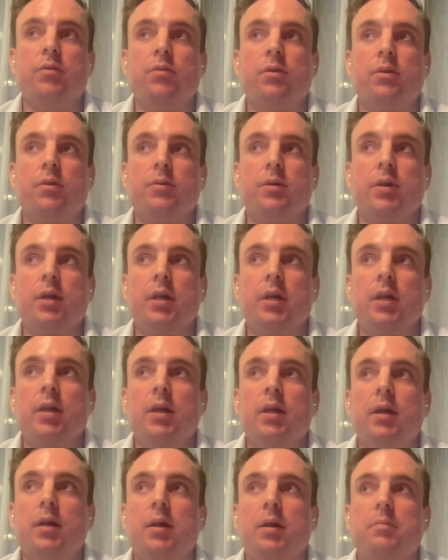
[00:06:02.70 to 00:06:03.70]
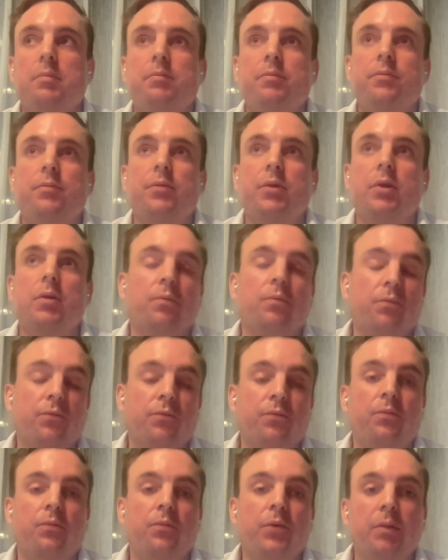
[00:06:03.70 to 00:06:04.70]
So, um, you know,
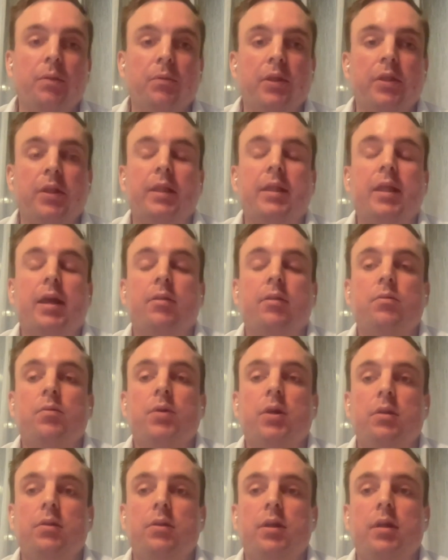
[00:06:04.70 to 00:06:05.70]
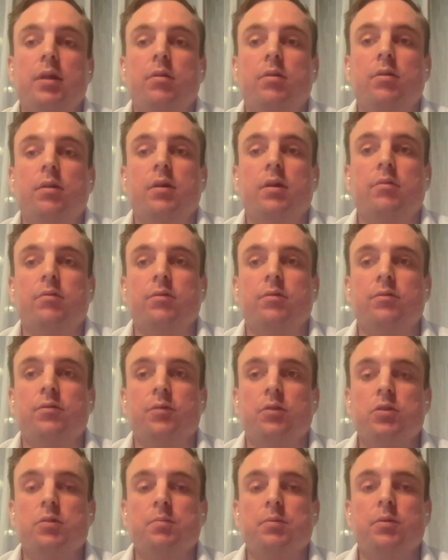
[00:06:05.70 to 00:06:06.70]
we, we think that's quite unique as a kind of a
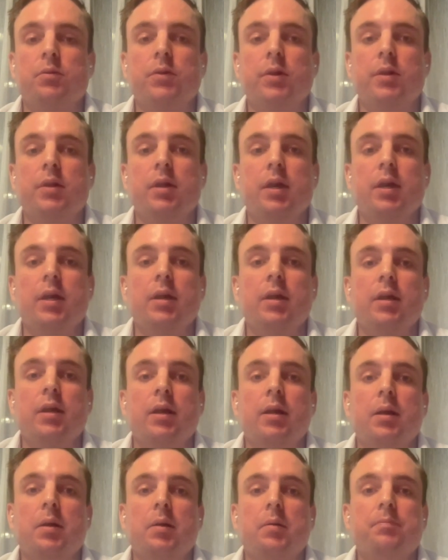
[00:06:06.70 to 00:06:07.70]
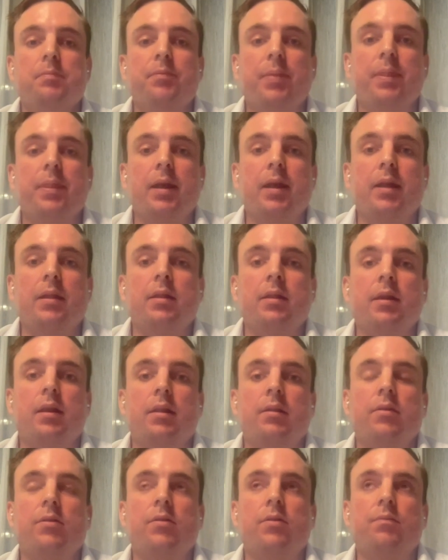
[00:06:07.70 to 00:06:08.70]
first point. Um, and
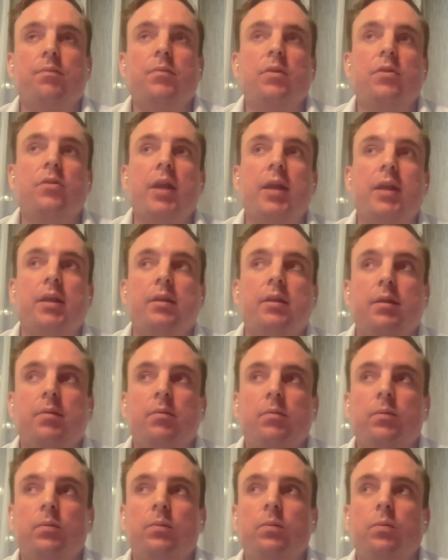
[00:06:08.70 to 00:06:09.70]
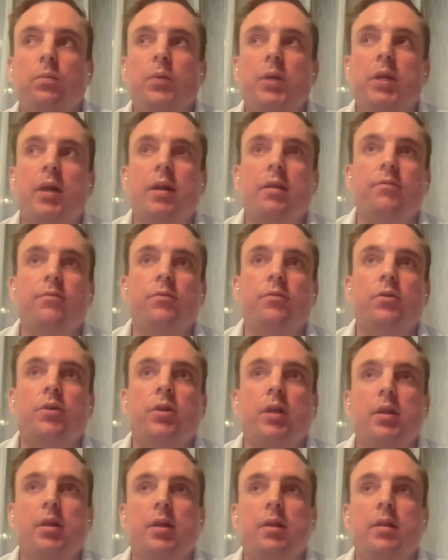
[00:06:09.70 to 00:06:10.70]
and secondly, we kind of
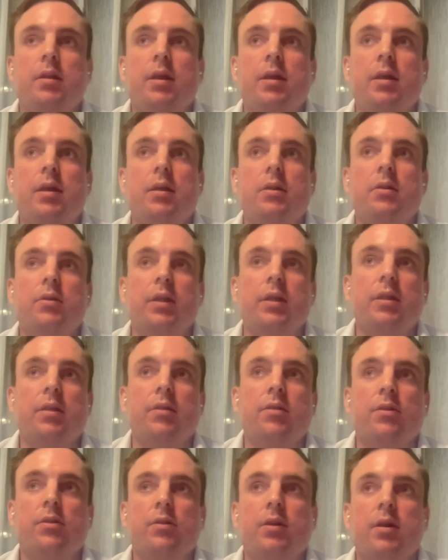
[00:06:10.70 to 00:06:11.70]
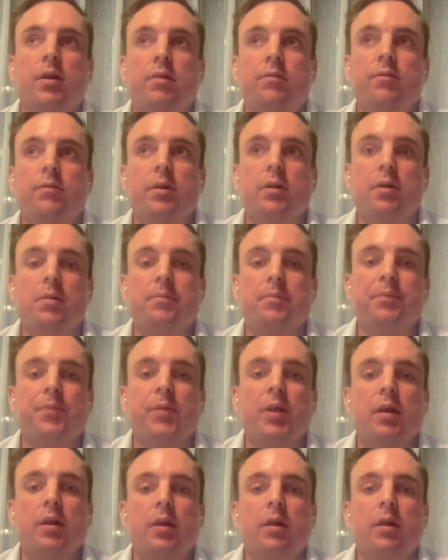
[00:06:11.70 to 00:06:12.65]
look at it, uh, look at this as kind of um,